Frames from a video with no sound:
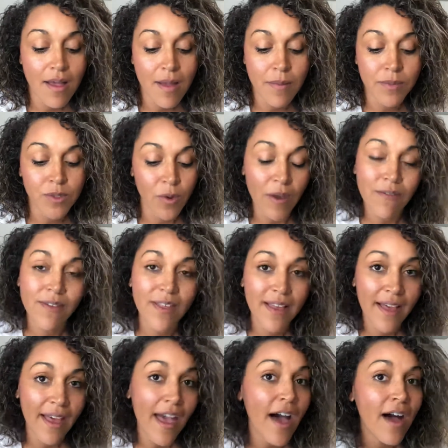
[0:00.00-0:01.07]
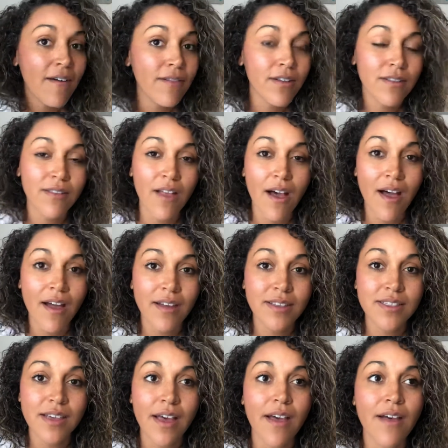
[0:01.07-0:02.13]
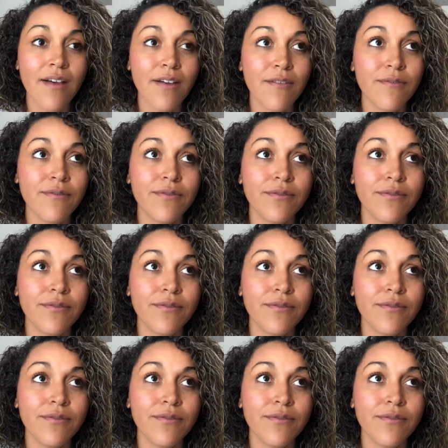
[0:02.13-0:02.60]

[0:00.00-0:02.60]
So I feel like I have a lot of